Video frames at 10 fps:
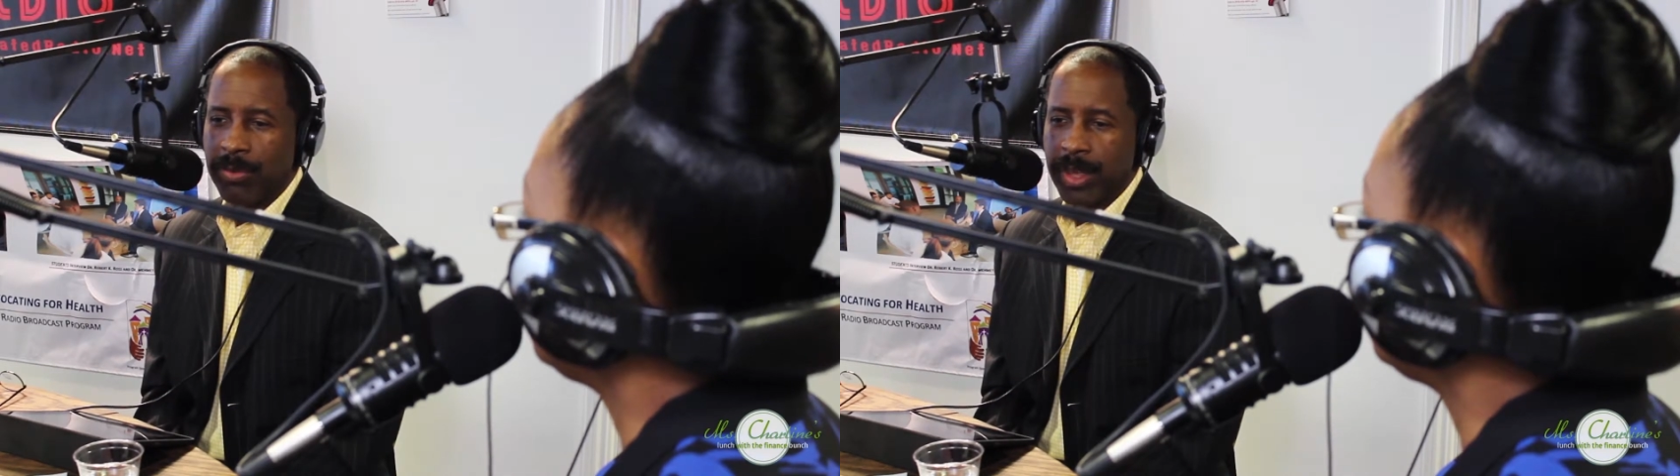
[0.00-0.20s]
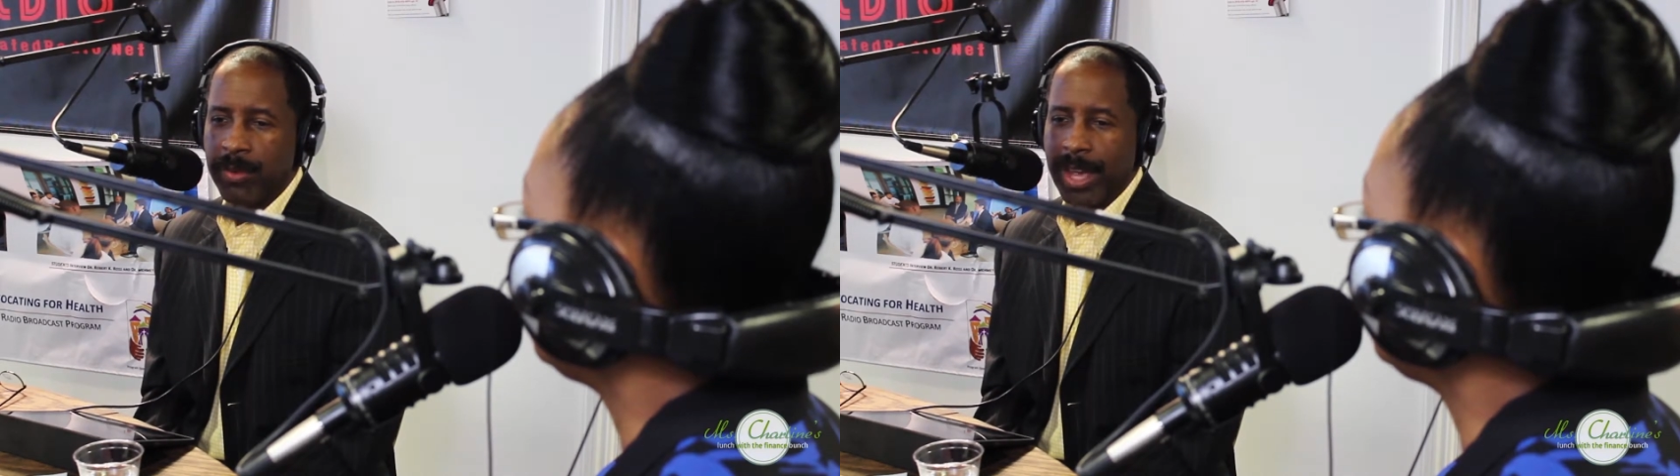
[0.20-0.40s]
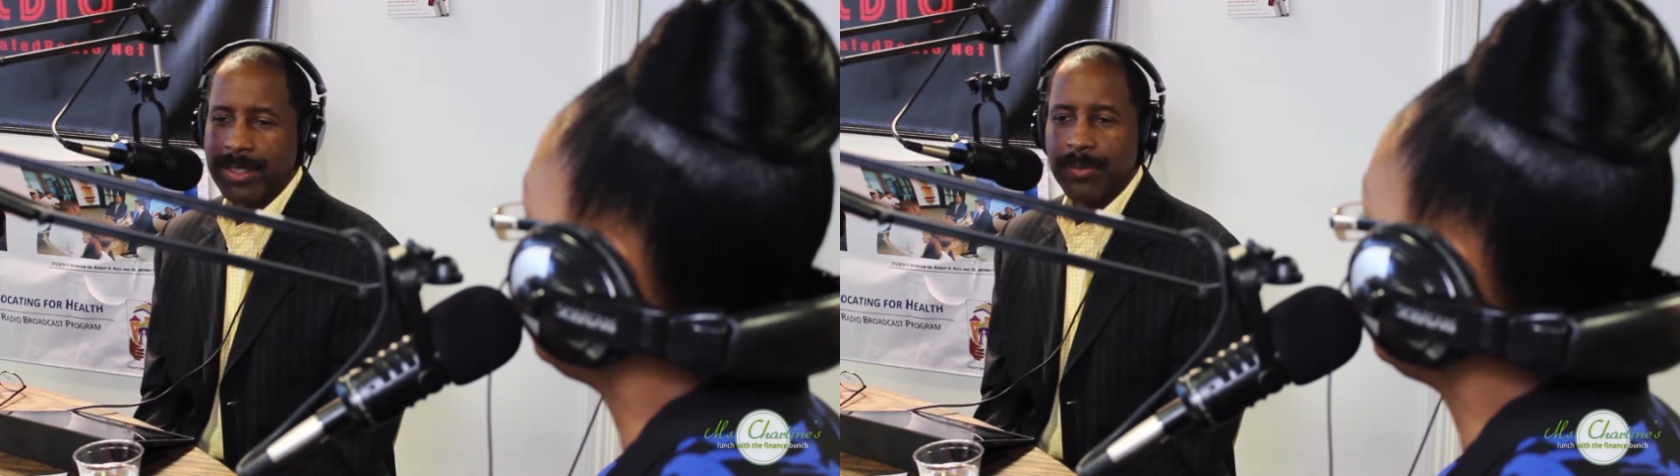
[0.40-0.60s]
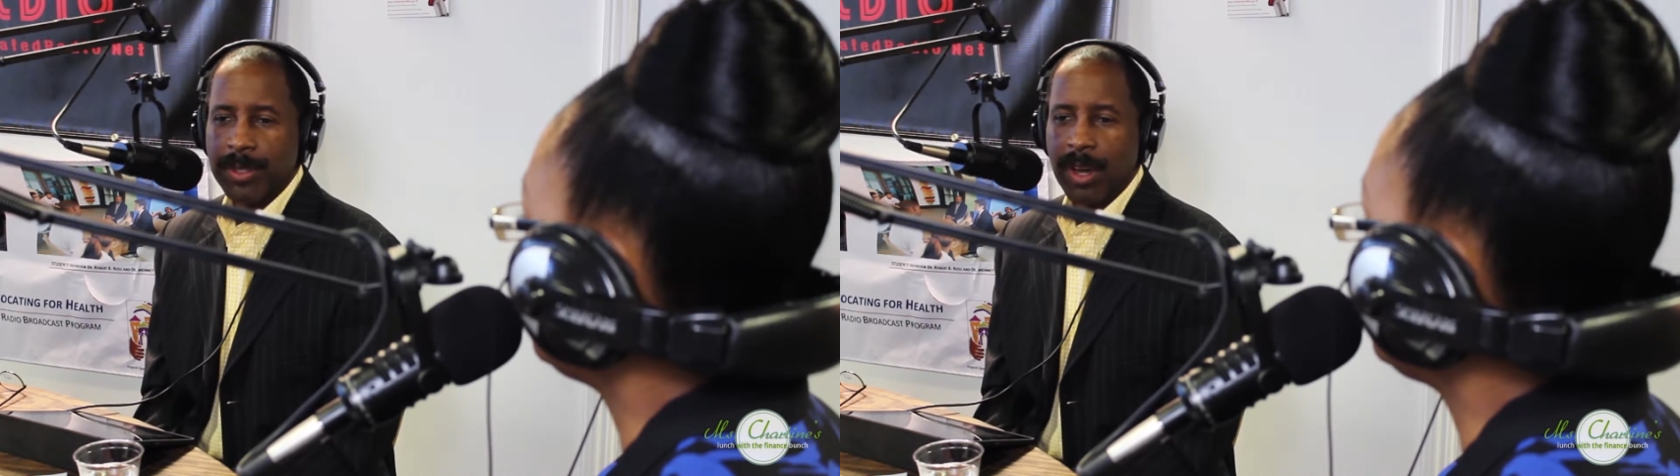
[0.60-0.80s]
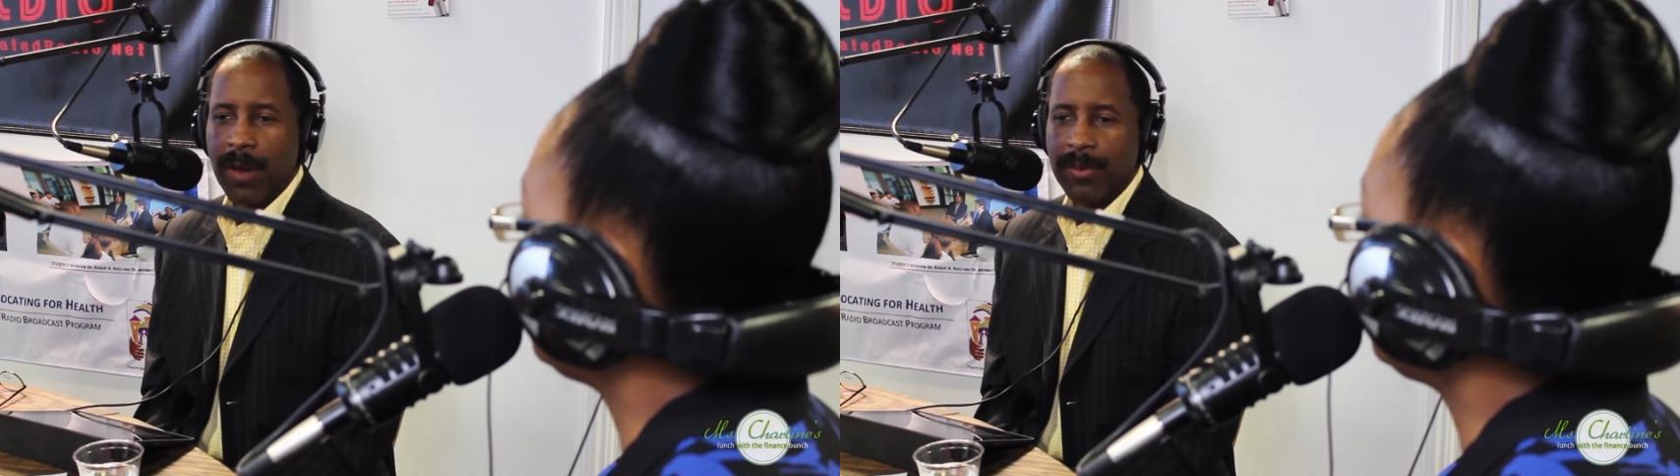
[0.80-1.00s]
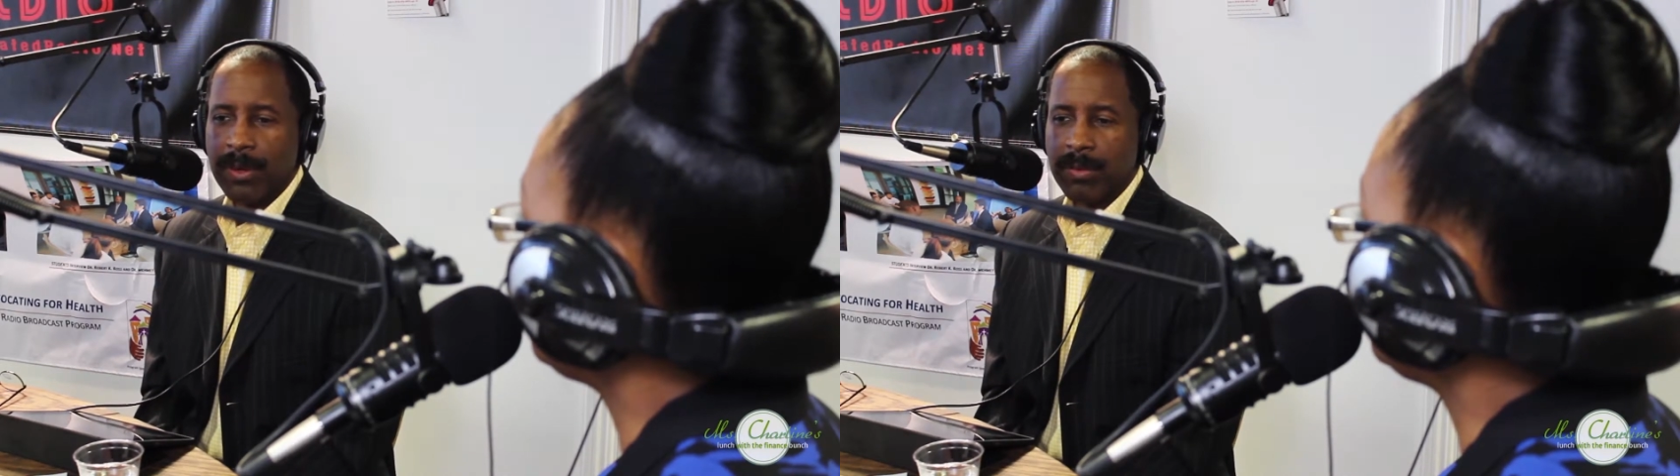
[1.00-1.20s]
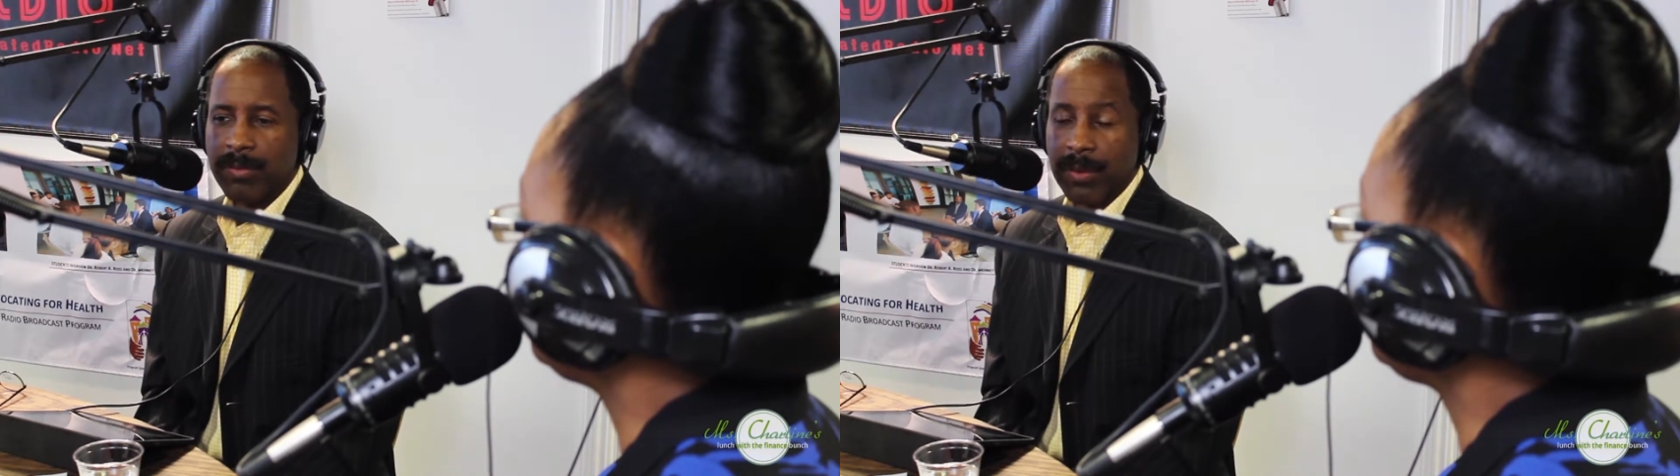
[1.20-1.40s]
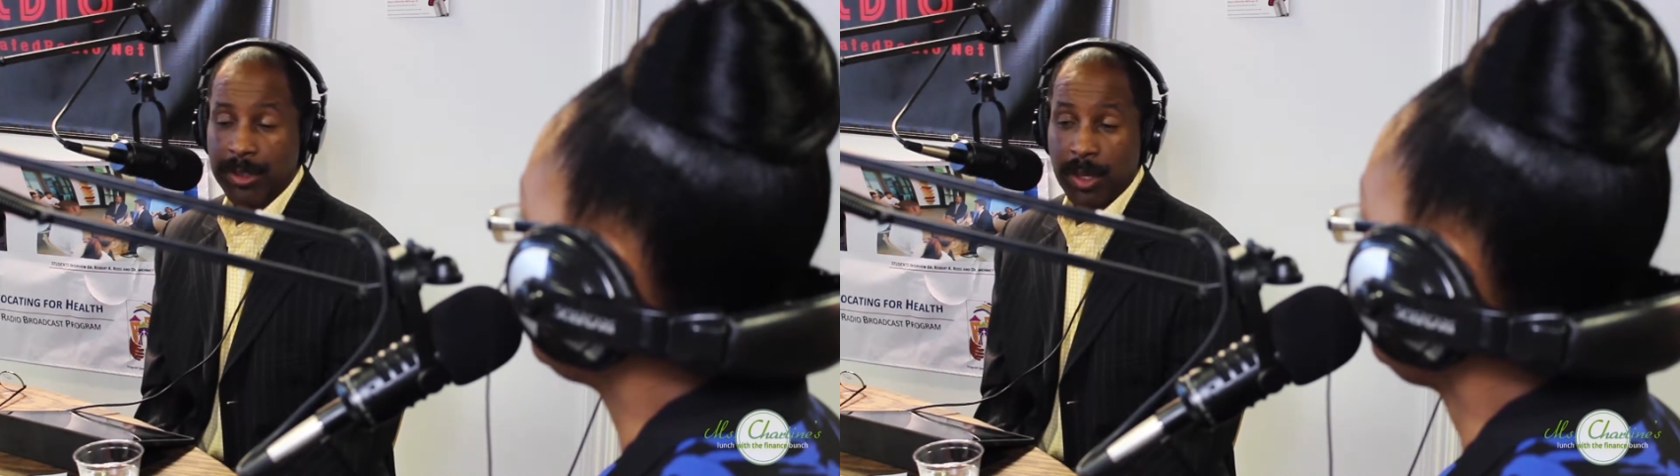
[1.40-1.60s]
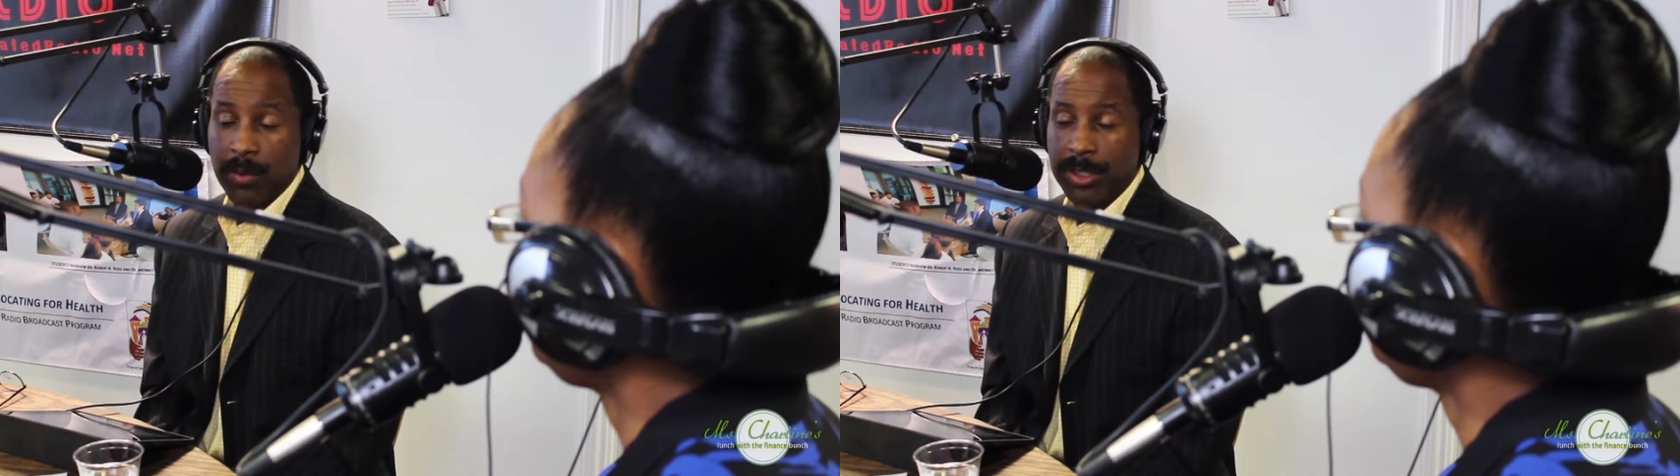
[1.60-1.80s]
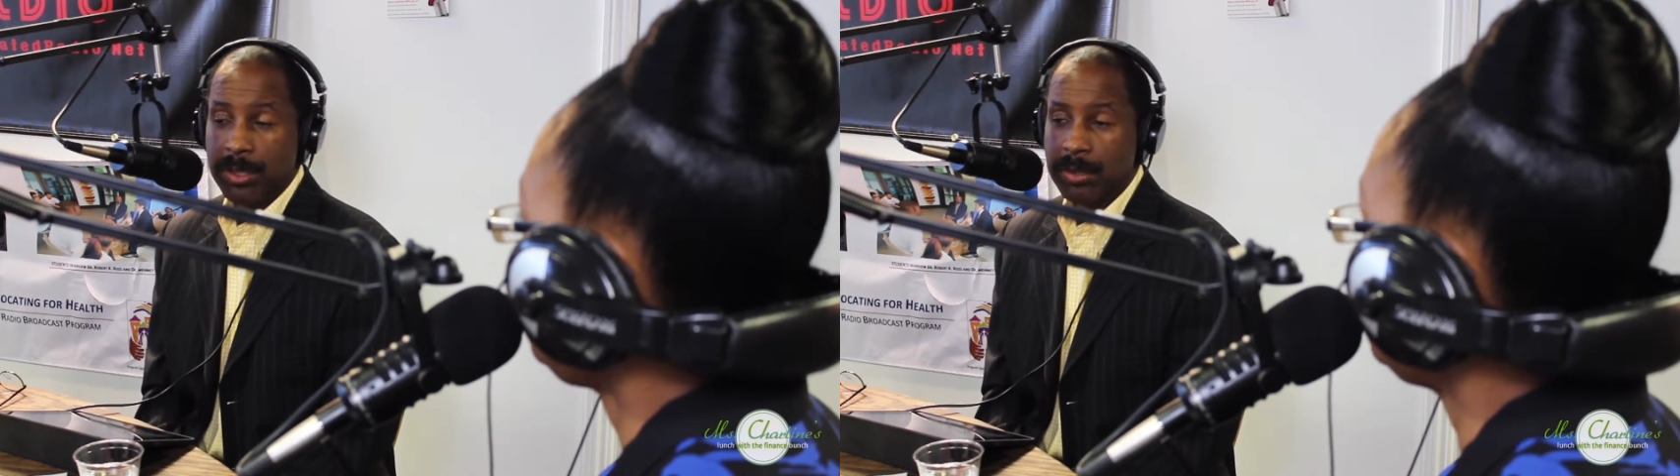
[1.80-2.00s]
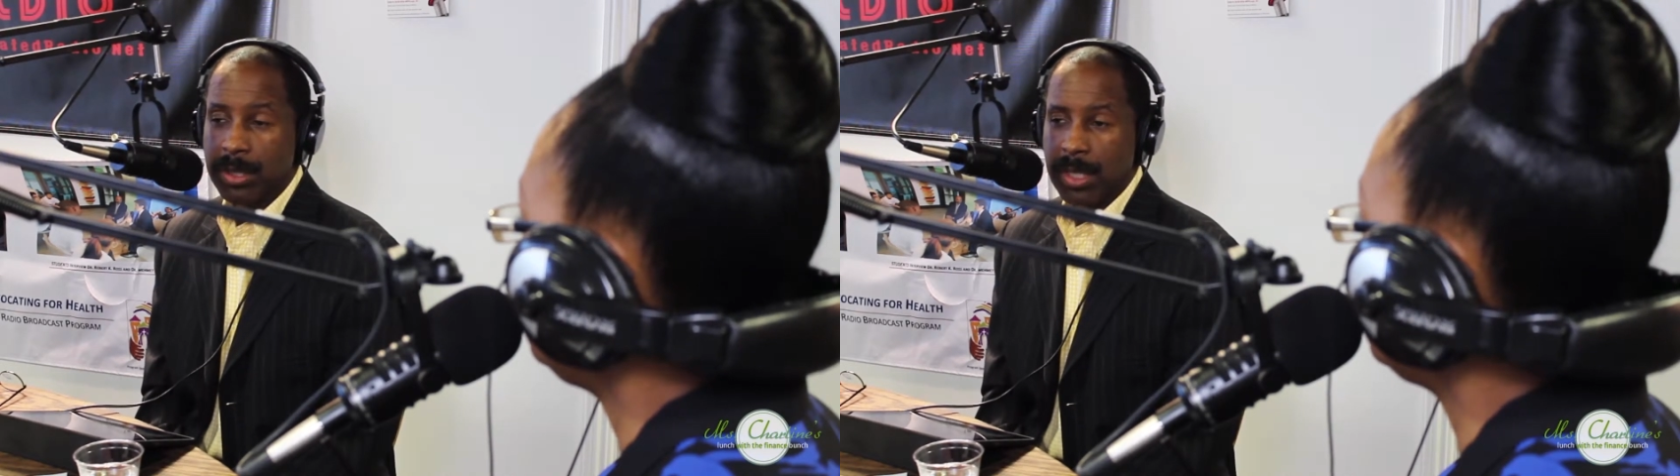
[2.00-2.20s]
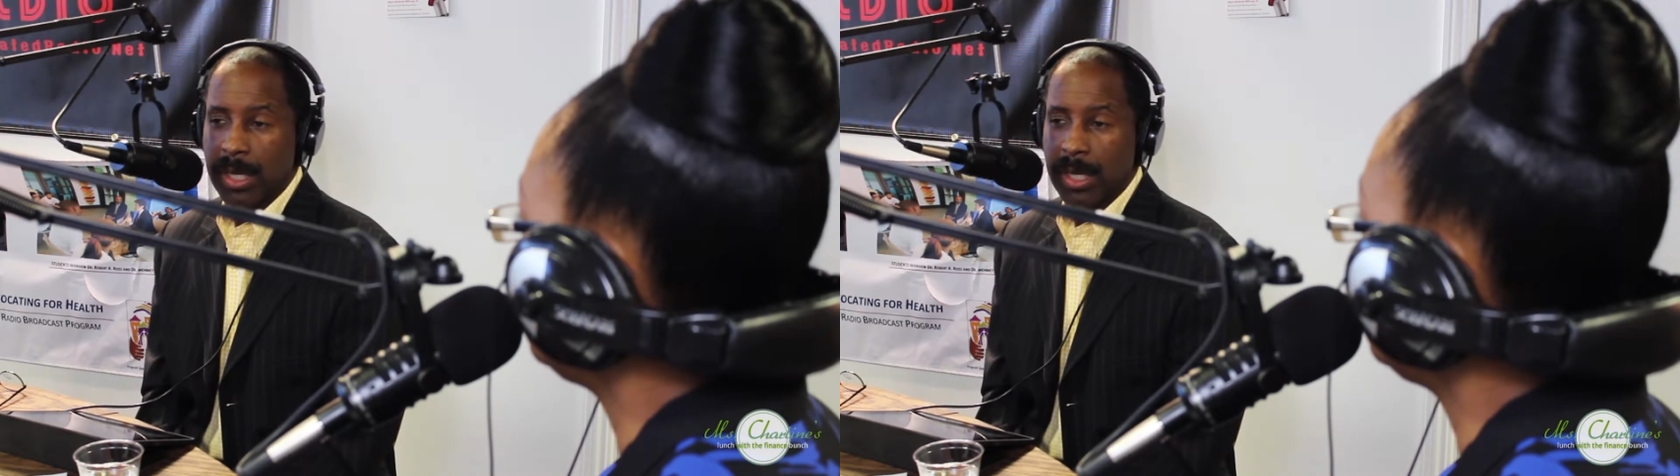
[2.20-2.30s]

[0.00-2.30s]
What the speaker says: think we have something to offer. In fact, we know we do.